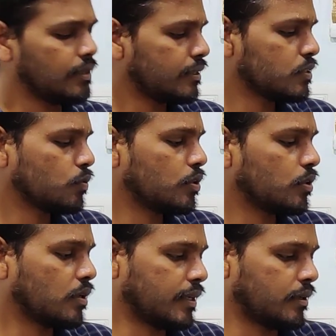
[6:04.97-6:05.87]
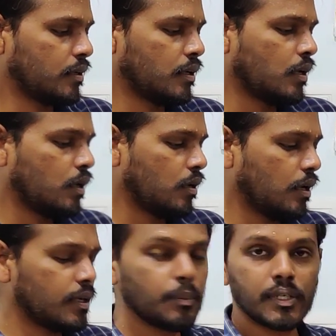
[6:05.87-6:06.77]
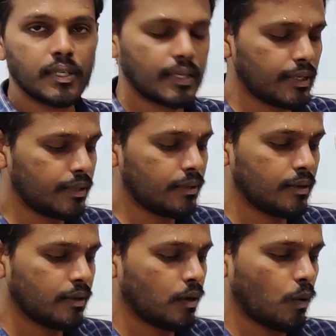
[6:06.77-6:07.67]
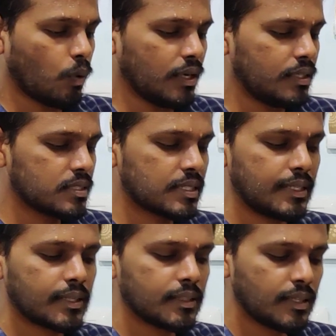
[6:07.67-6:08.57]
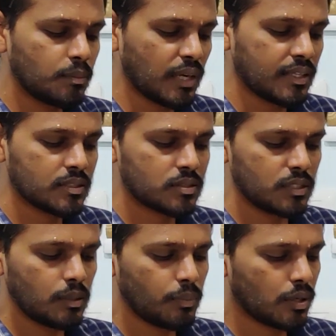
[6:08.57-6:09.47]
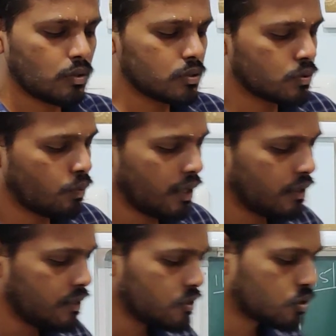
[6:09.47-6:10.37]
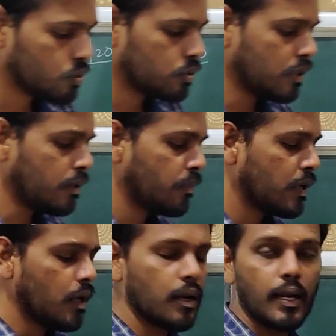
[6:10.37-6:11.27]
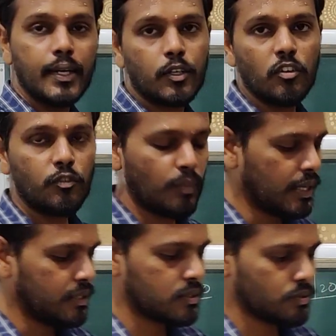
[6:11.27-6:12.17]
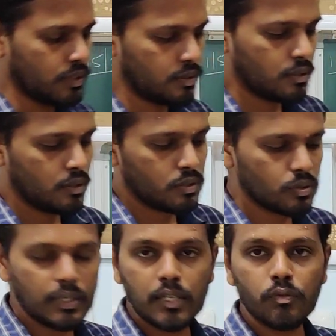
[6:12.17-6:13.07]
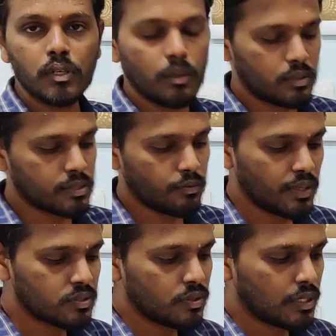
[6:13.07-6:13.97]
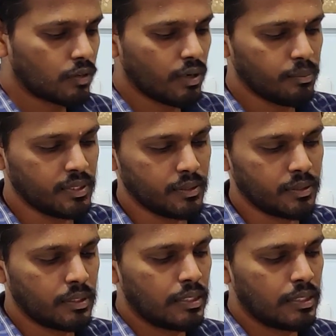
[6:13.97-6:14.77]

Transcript: That is what you will write. I repeat it again. 1 is greater than minus 3 because 1 is to the right of minus 3. So that will suffice the requirement.